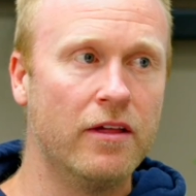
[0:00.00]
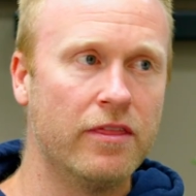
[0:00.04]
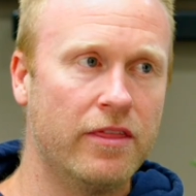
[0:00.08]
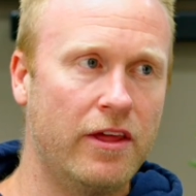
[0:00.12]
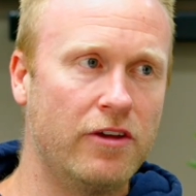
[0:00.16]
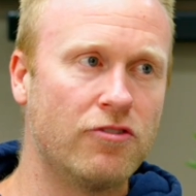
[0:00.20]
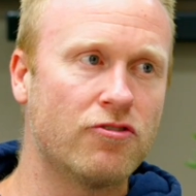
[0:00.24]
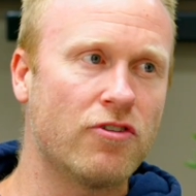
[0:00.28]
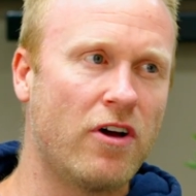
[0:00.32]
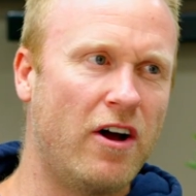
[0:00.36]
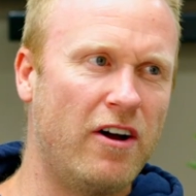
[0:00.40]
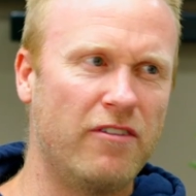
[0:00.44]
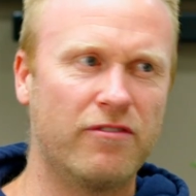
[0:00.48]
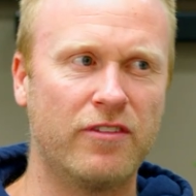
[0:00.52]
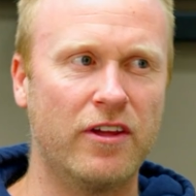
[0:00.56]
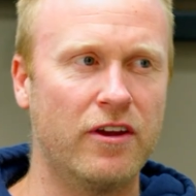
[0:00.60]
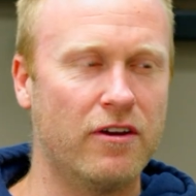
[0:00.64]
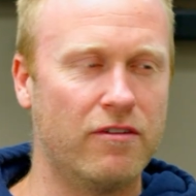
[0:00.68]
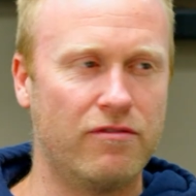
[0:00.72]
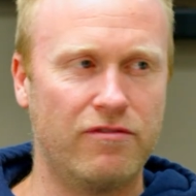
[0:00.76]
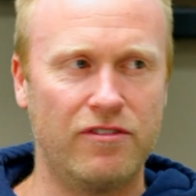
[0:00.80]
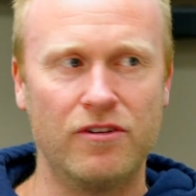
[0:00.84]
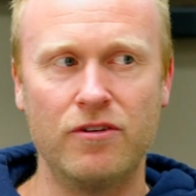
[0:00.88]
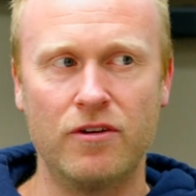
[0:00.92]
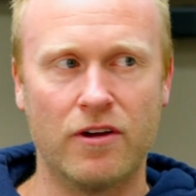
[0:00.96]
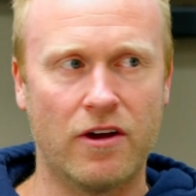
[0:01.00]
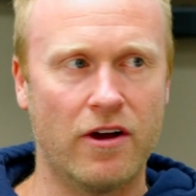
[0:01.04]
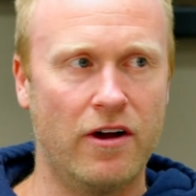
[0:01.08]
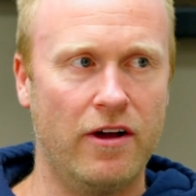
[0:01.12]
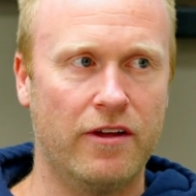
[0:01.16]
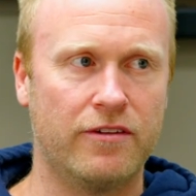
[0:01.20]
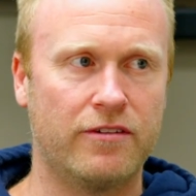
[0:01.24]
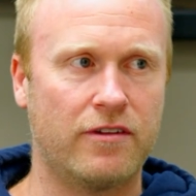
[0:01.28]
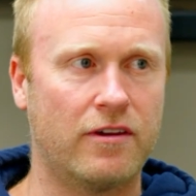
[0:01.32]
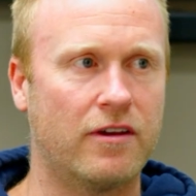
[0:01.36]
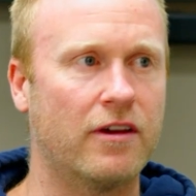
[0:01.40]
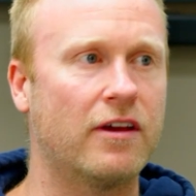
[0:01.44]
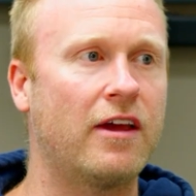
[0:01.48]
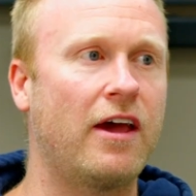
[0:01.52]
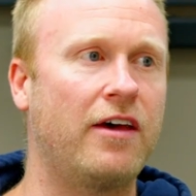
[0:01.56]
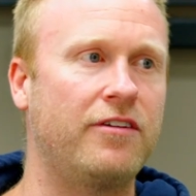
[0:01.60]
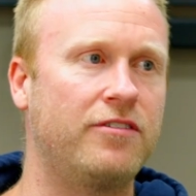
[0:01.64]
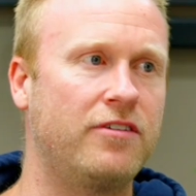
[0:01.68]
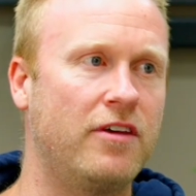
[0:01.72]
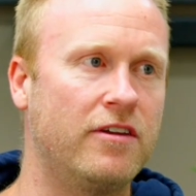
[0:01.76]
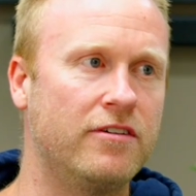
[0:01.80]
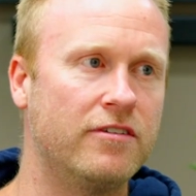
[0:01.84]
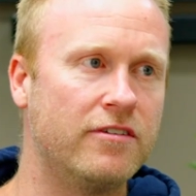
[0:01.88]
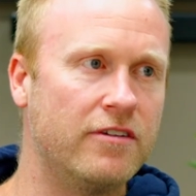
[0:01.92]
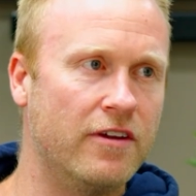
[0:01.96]
They draft in a few guys like a
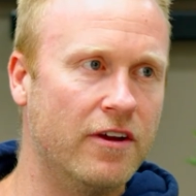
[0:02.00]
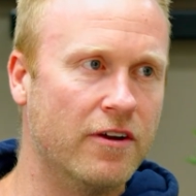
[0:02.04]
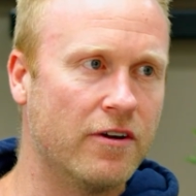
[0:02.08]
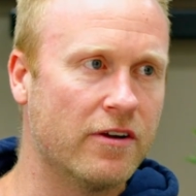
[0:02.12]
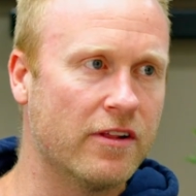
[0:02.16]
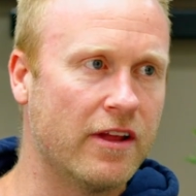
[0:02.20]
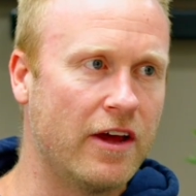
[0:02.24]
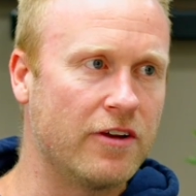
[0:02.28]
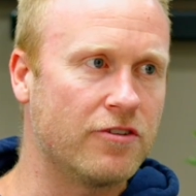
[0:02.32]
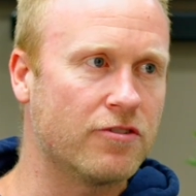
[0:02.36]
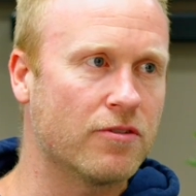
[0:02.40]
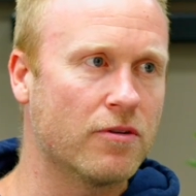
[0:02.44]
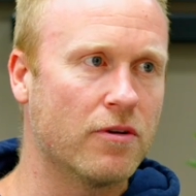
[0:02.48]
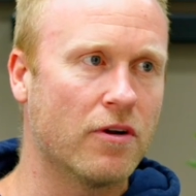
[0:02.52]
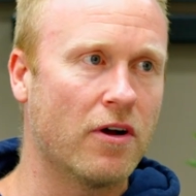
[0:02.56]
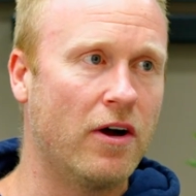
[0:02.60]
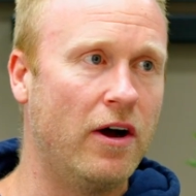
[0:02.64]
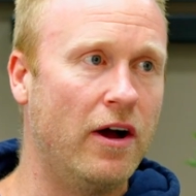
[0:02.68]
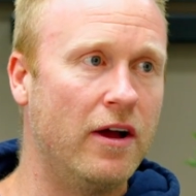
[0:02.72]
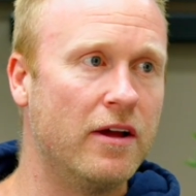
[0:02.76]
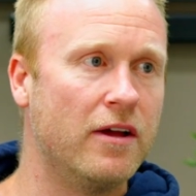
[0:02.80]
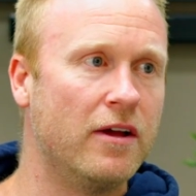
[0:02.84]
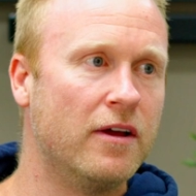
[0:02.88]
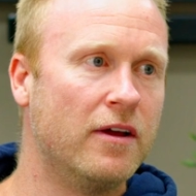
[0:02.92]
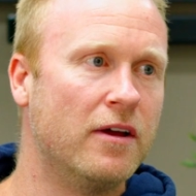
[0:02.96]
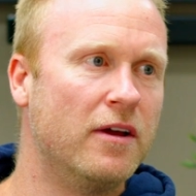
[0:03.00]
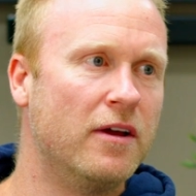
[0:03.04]
gas engineer, electrical guy.